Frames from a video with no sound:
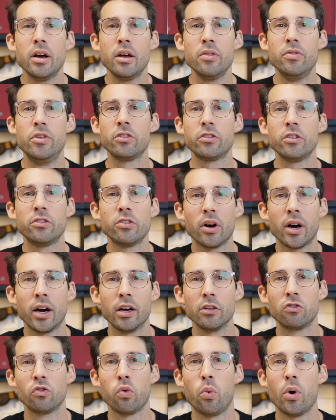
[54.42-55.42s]
This guitar
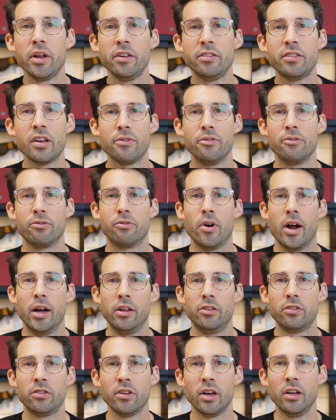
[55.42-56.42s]
has 27
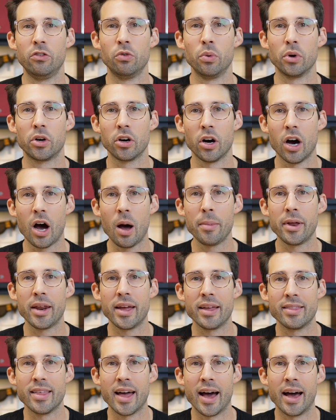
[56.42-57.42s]
frets, and to
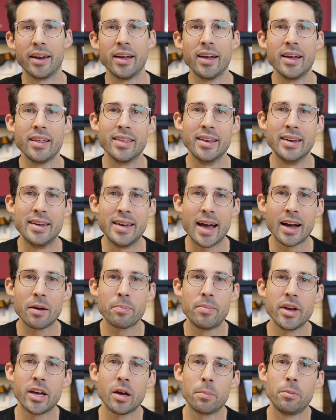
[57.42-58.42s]
accommodate that, the neck
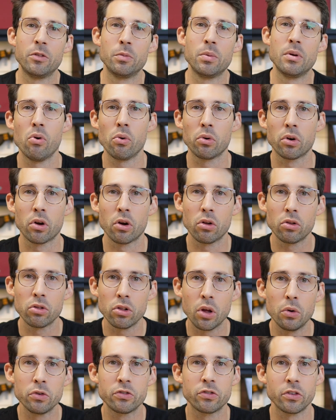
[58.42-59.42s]
pickup has been pulled
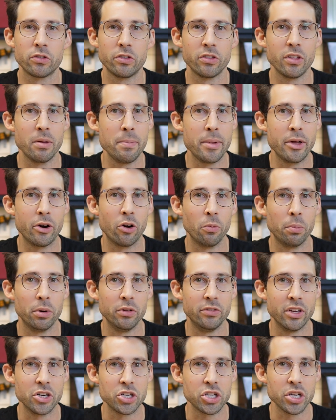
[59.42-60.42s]
closer to the middle
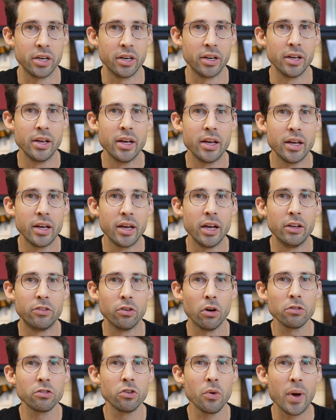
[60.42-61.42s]
position. It's
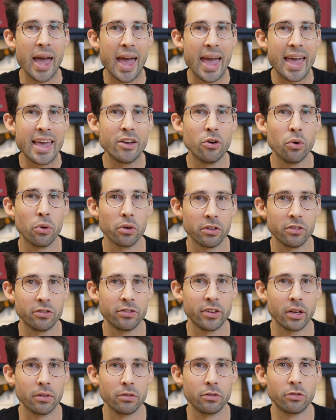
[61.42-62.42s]
also angled
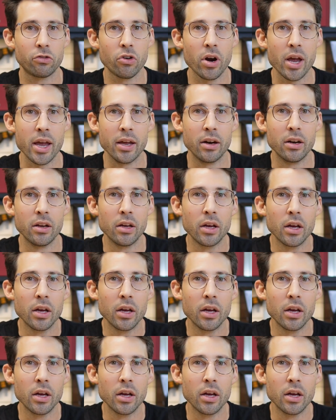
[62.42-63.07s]
instead of straight.